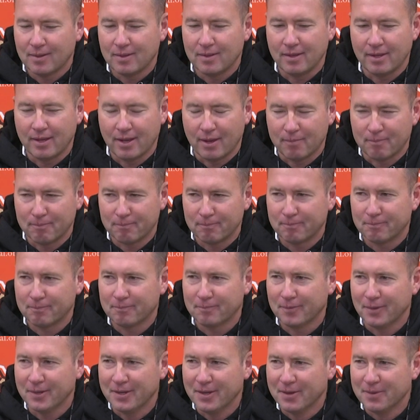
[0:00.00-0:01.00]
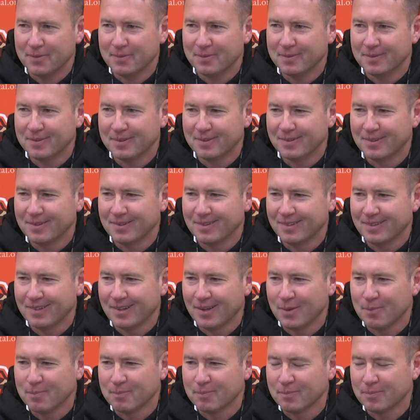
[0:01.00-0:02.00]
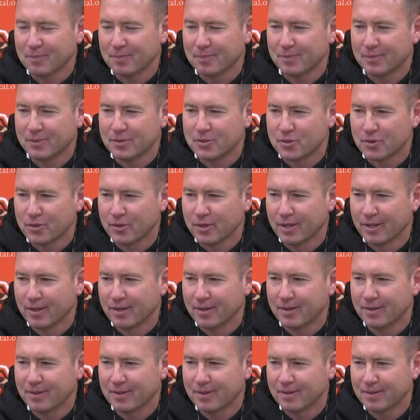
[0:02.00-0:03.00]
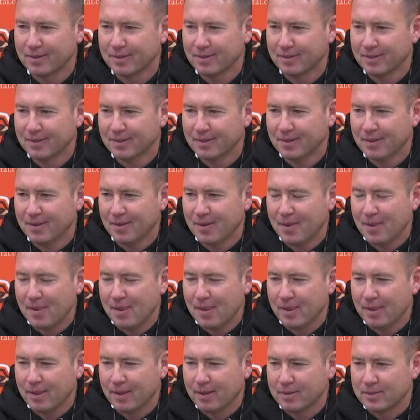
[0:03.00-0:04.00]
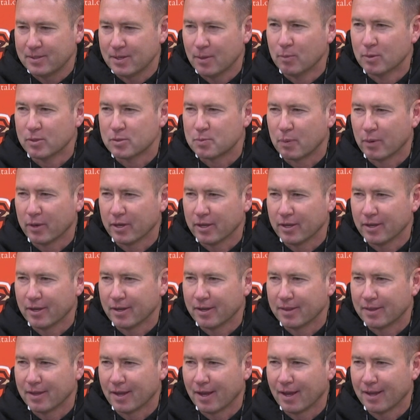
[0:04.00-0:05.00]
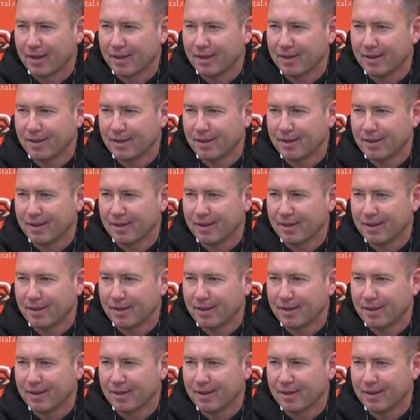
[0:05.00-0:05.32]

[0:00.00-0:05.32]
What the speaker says: Yeah, we did. Yep, we sure did. Tim was pretty good at that.